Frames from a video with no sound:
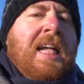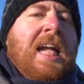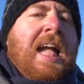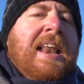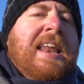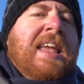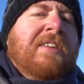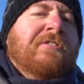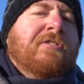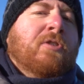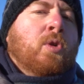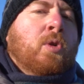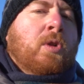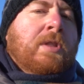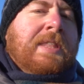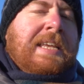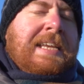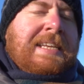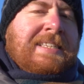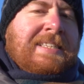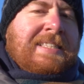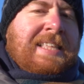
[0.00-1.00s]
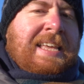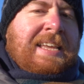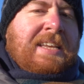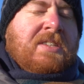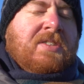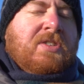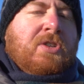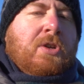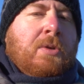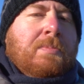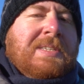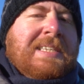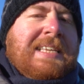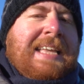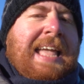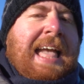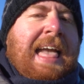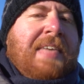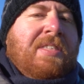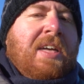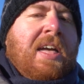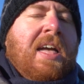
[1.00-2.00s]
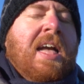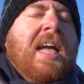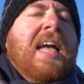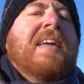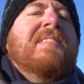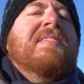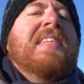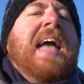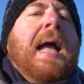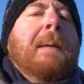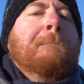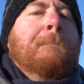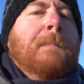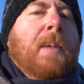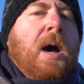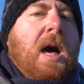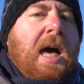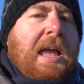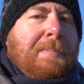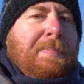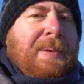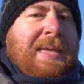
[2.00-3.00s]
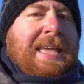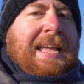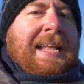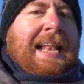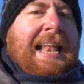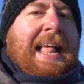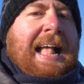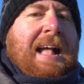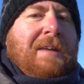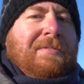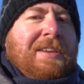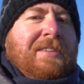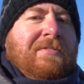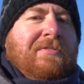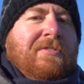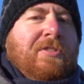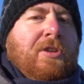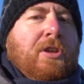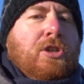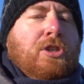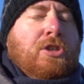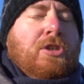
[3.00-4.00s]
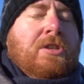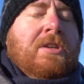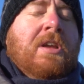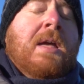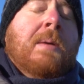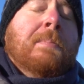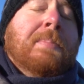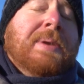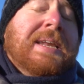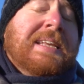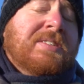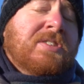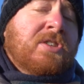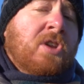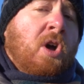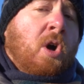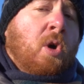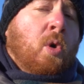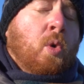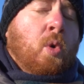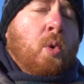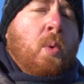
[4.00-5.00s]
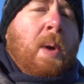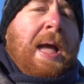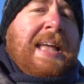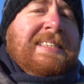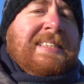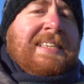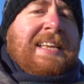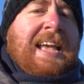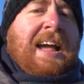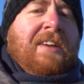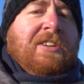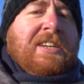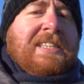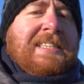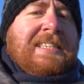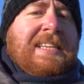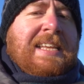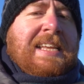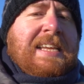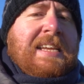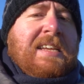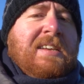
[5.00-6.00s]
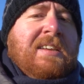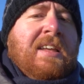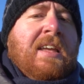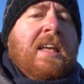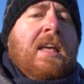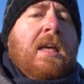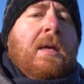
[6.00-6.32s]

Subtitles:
And if all these things come together, there might be a cloud inversion, but it's not always guaranteed.